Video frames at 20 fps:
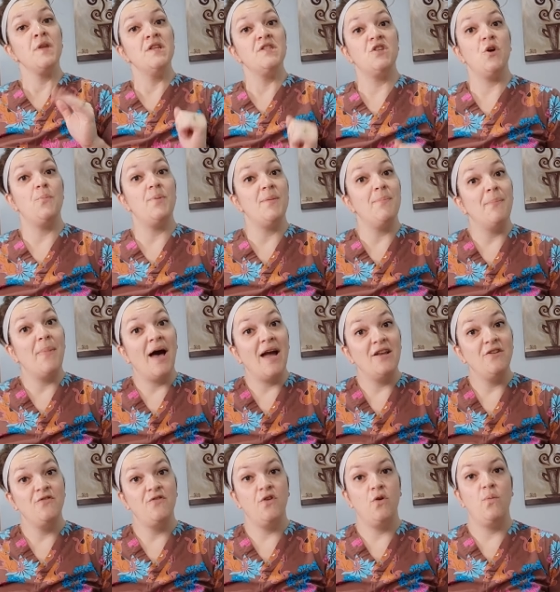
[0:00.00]
So be
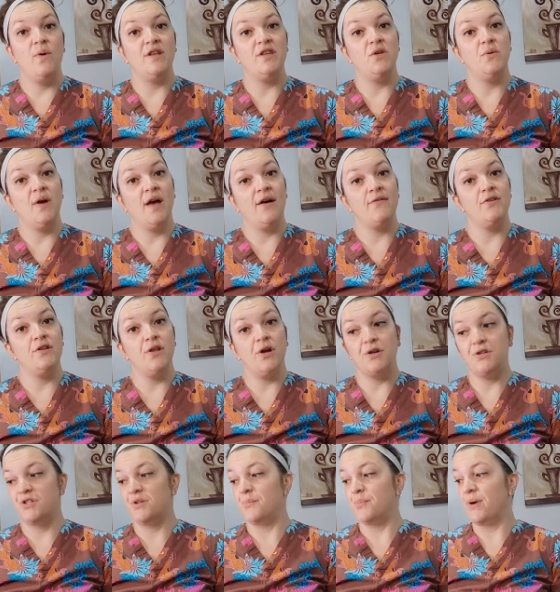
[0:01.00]
mindful when you have a
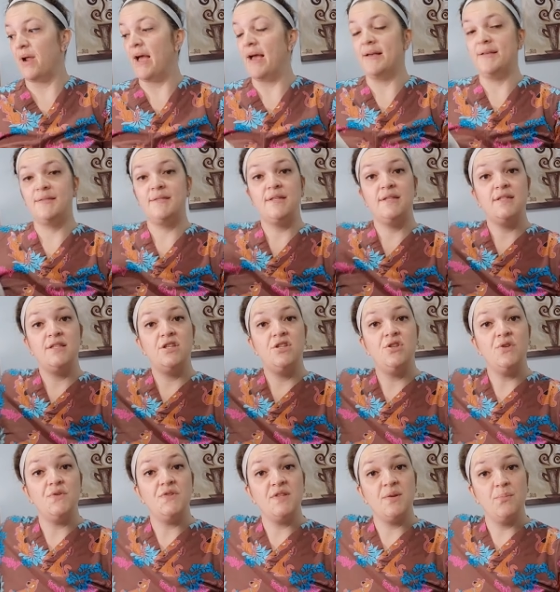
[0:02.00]
larger breast to
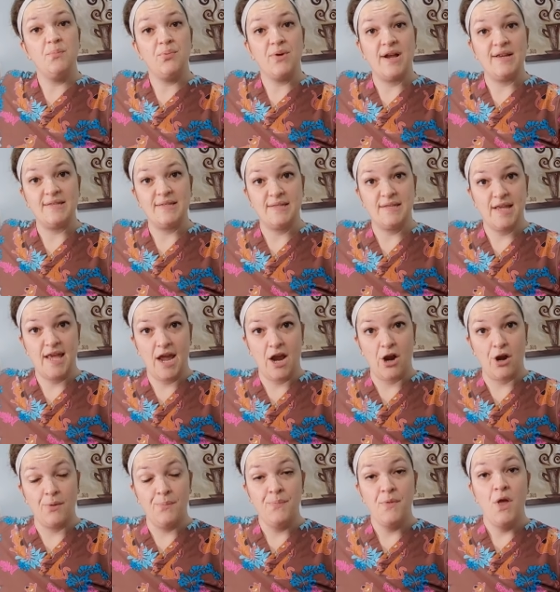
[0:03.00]
do some breast
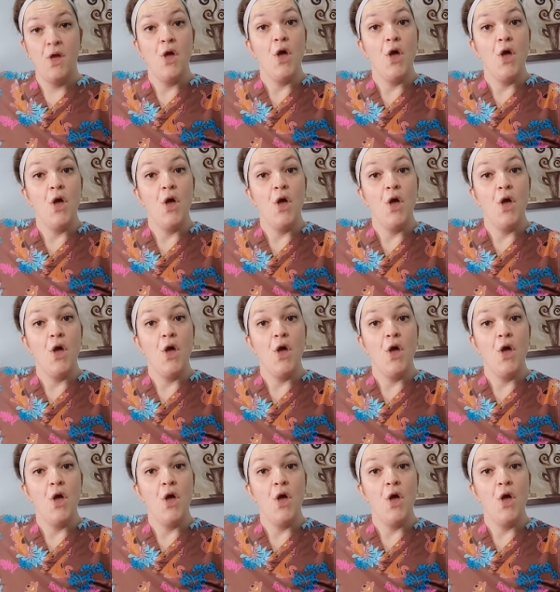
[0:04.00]
care.